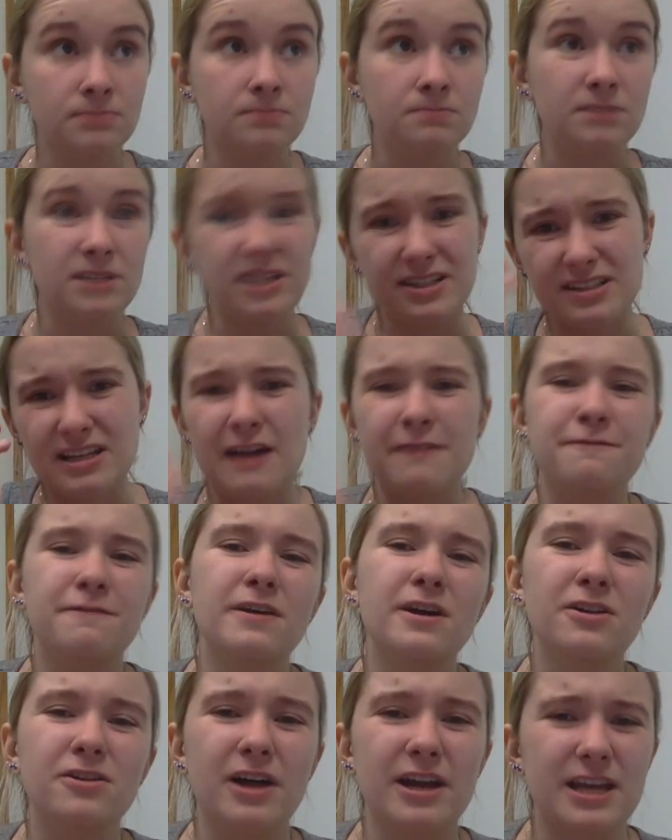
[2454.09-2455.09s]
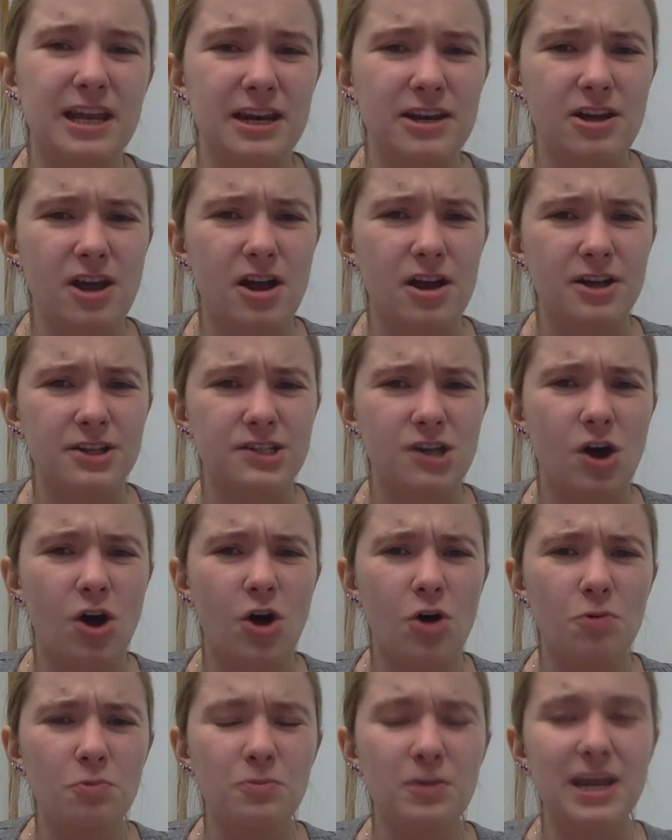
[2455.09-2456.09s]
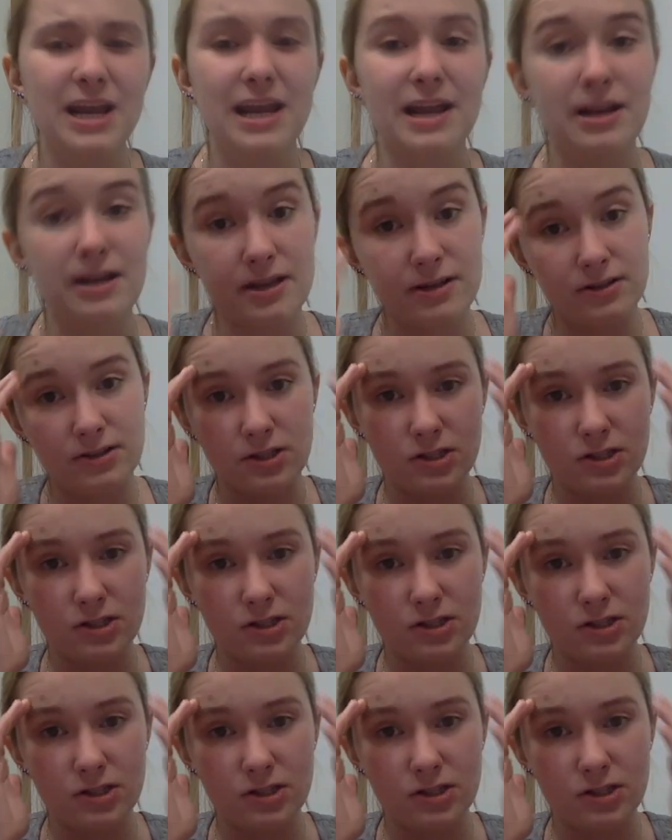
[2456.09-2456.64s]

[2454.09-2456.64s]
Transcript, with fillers: because I feel like in a young adult we